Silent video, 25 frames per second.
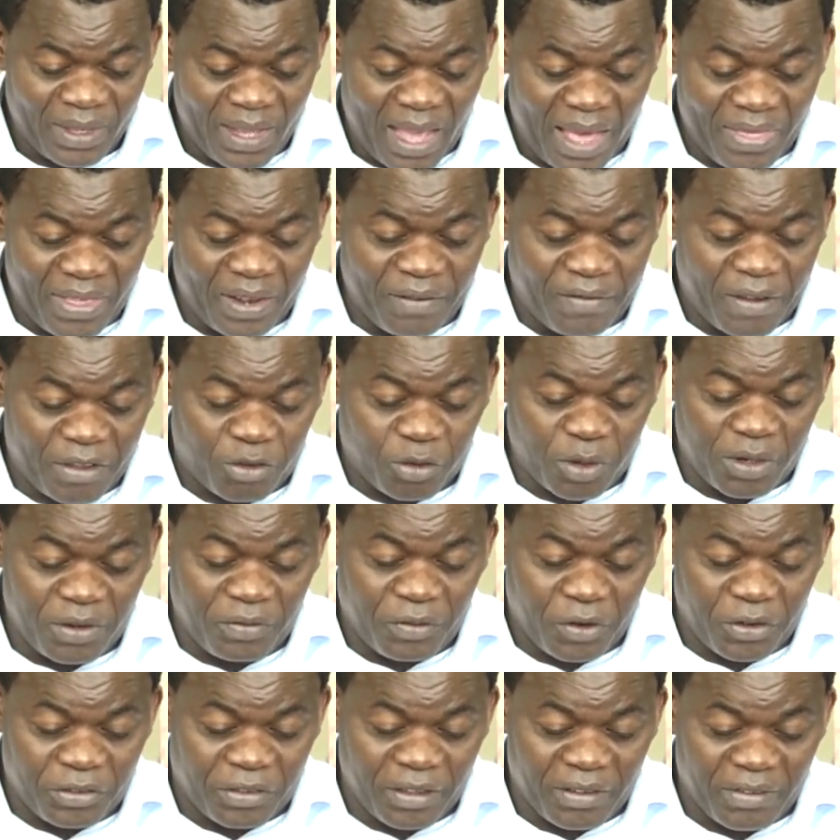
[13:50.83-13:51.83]
And then verse
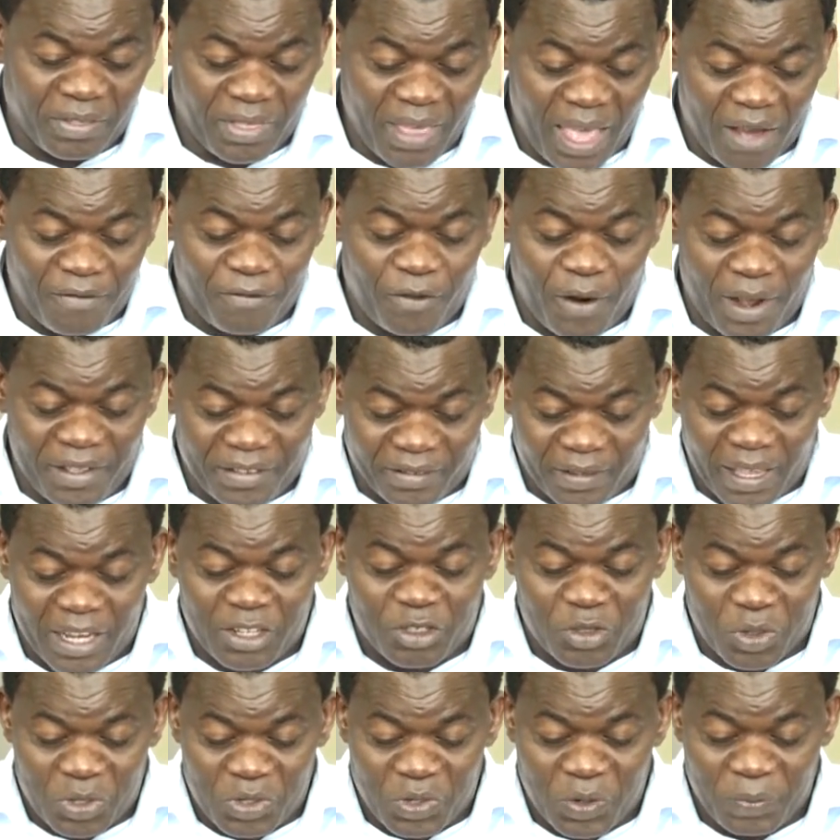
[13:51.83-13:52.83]
24 says, therefore I say
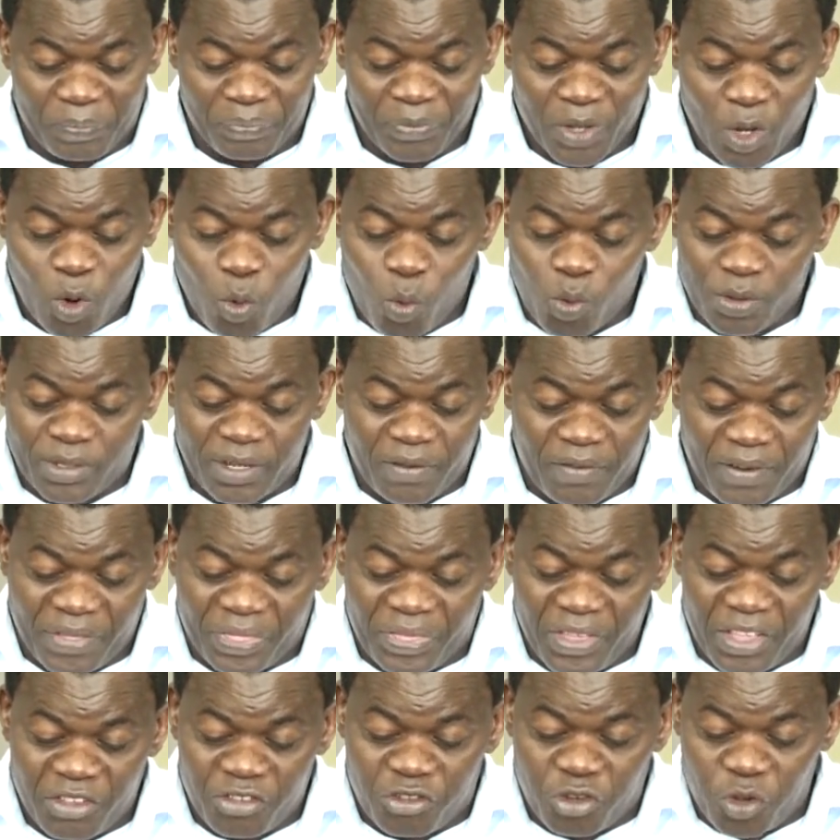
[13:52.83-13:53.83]
to you, whatever
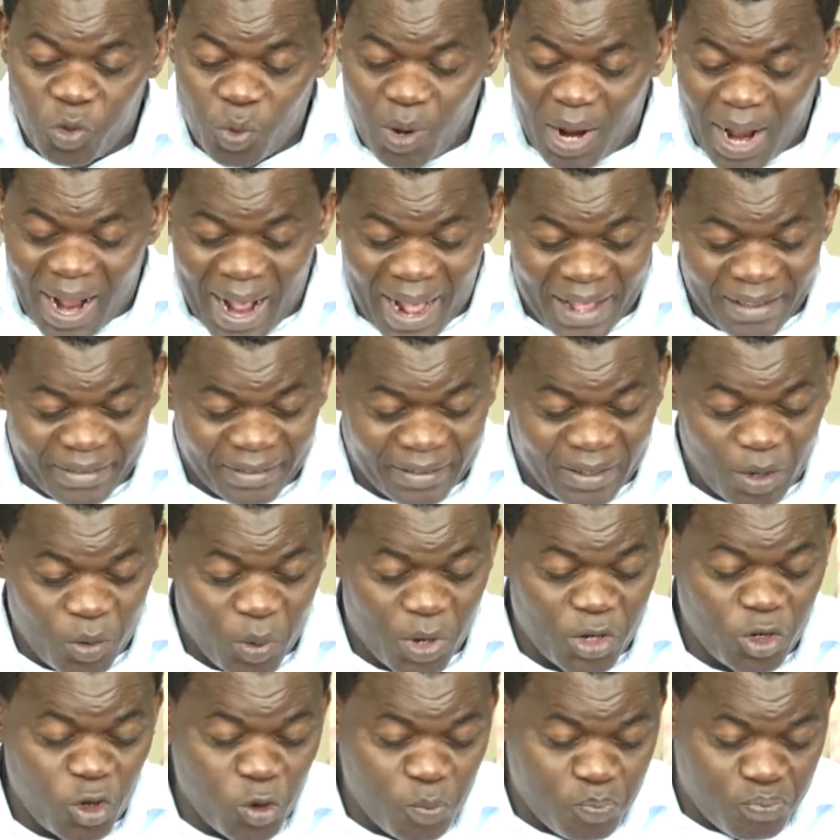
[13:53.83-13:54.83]
things you ask
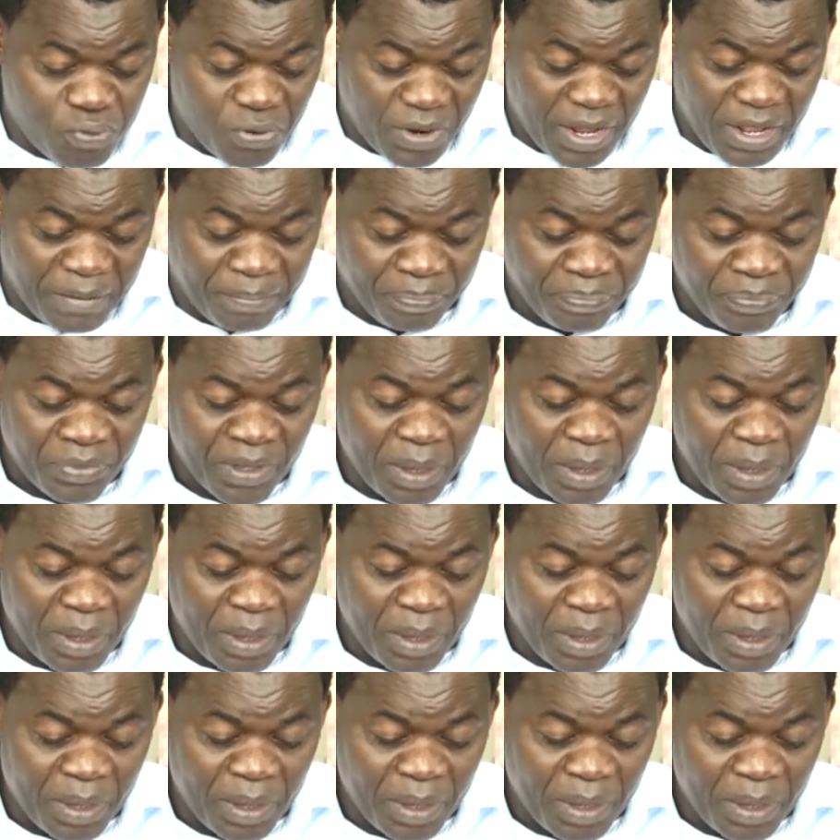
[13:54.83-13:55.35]
when you pray,